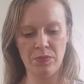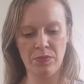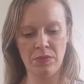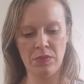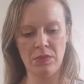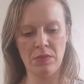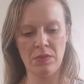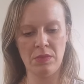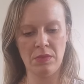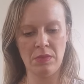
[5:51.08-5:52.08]

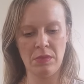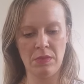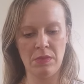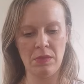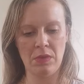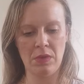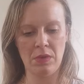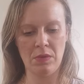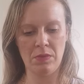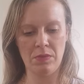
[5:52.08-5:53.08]

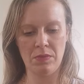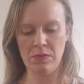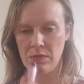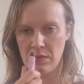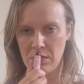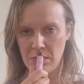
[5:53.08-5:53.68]
No one is speaking in this clip.